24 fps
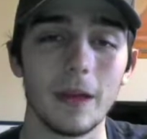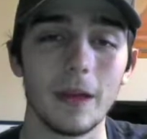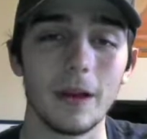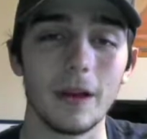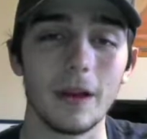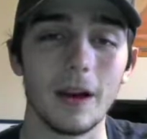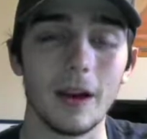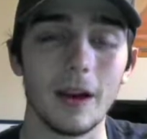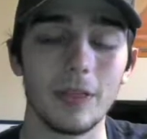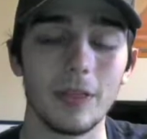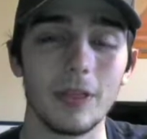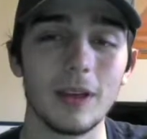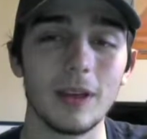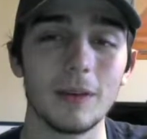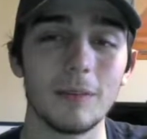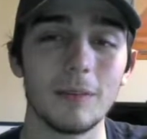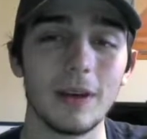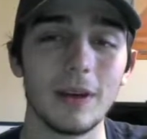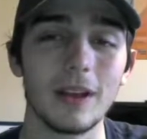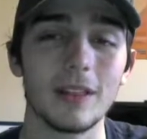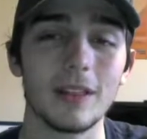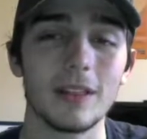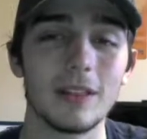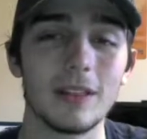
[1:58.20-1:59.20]
I think it
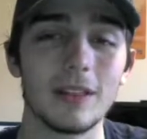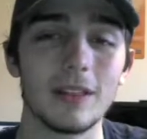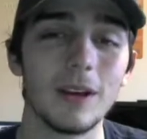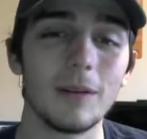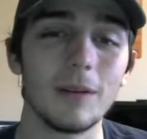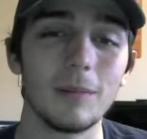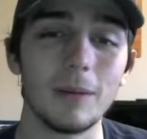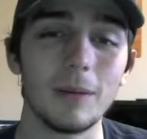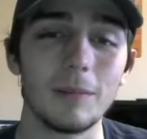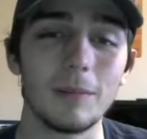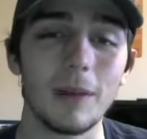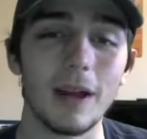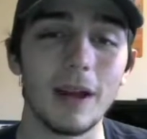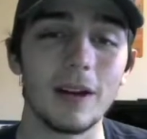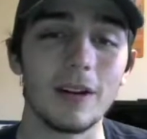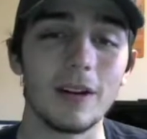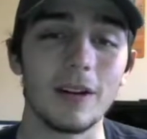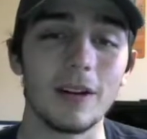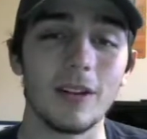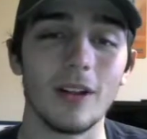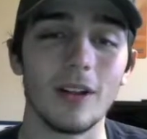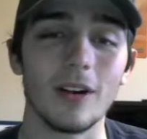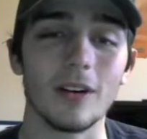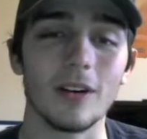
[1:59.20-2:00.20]
might still be better in
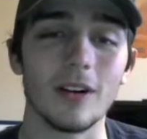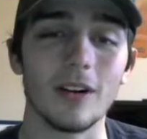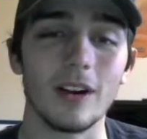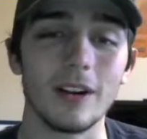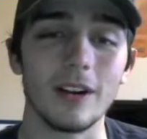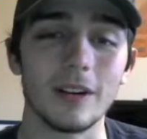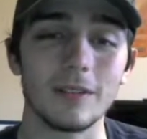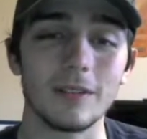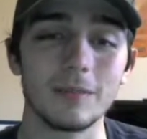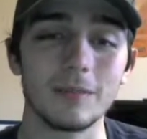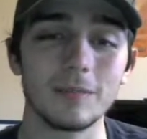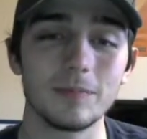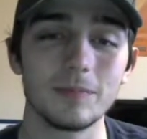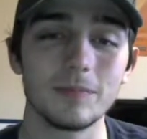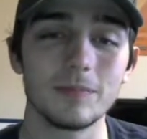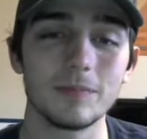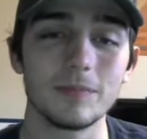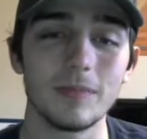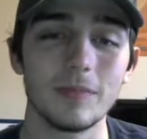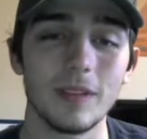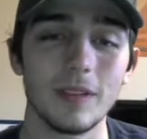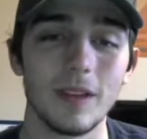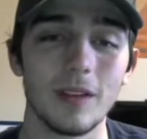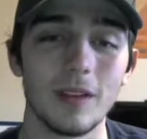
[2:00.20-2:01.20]
the long run here.
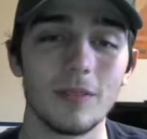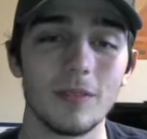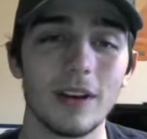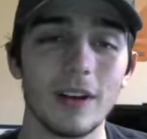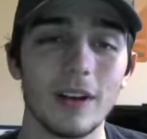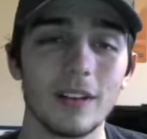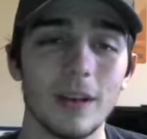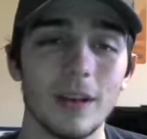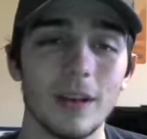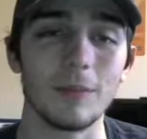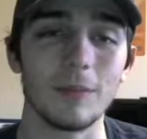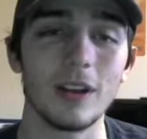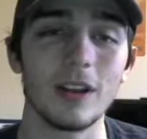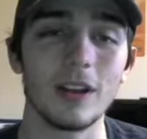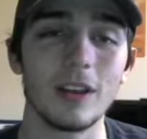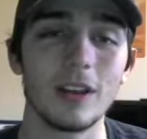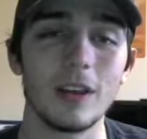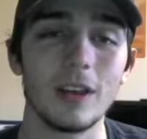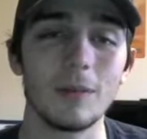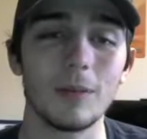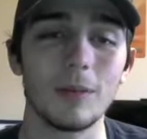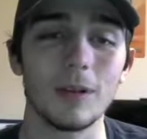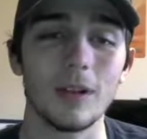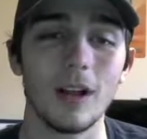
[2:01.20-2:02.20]
In fact, I'm
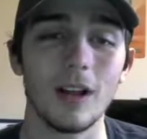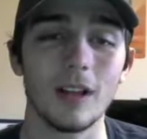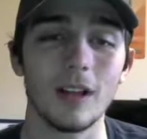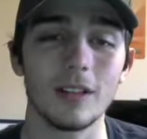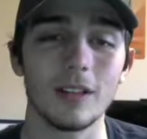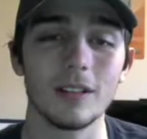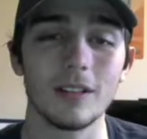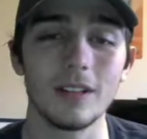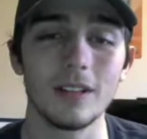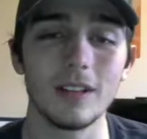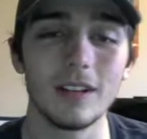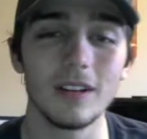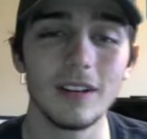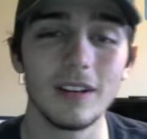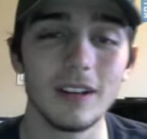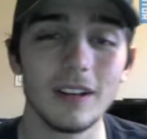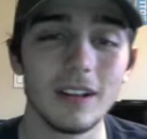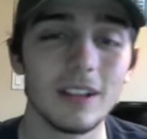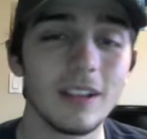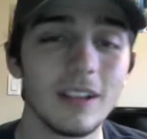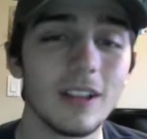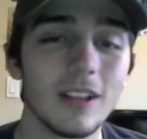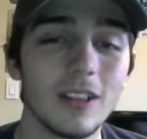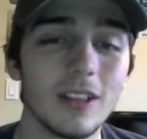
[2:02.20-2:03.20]
keep Coalossal.
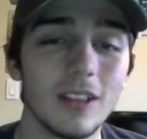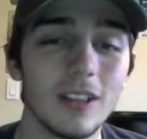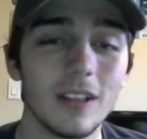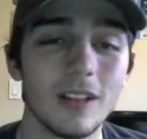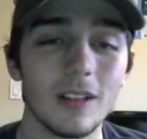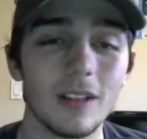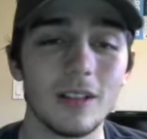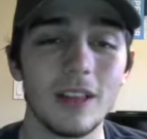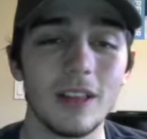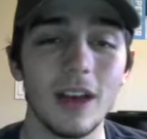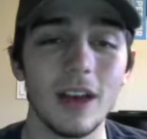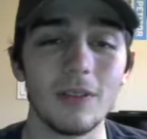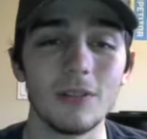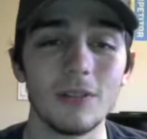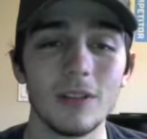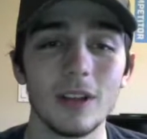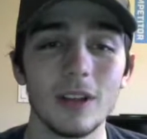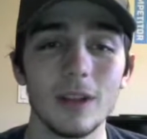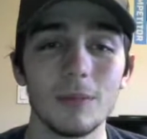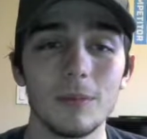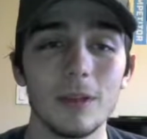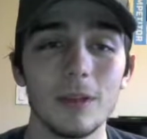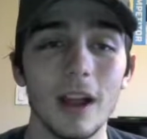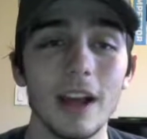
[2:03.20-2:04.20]
This is definitely
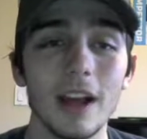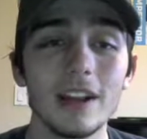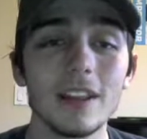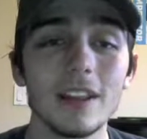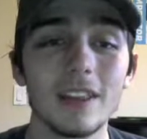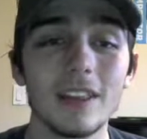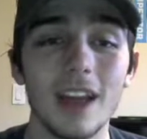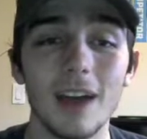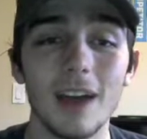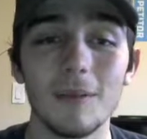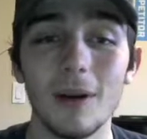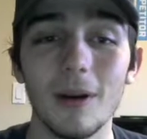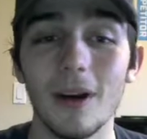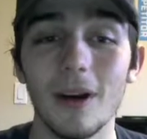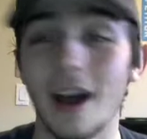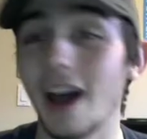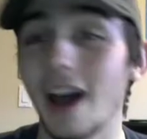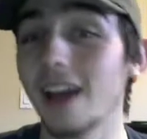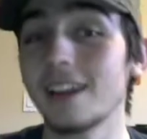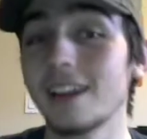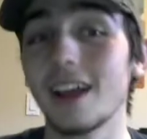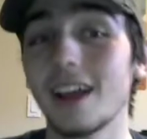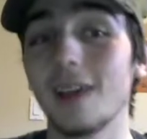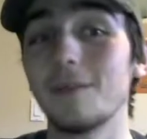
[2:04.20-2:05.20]
gonna... Did I just time out?
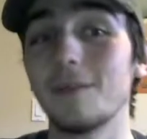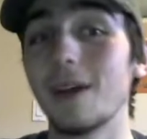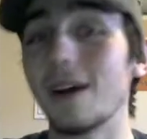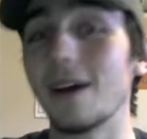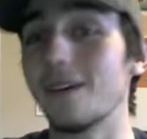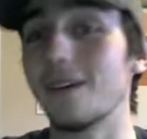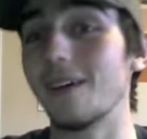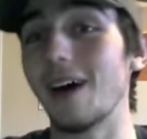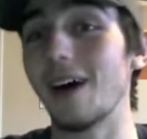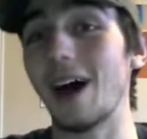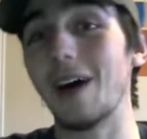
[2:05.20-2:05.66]
I timed out.